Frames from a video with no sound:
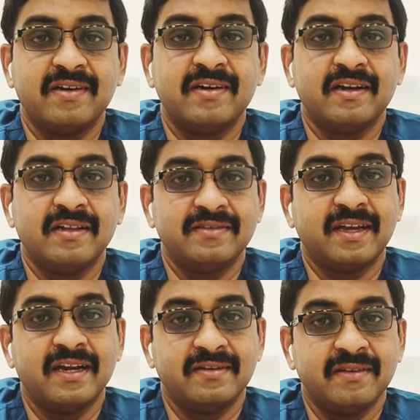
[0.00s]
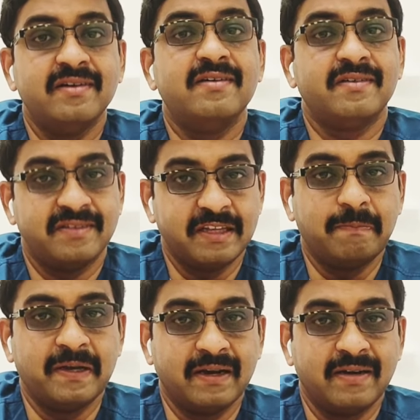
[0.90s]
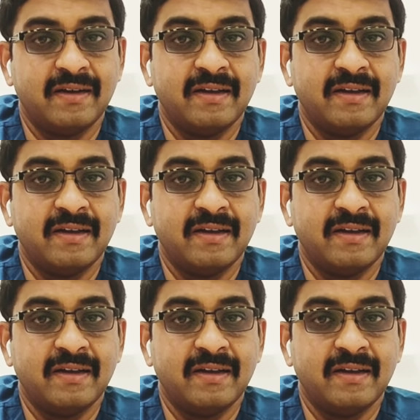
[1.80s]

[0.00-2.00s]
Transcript: it inside the recipient.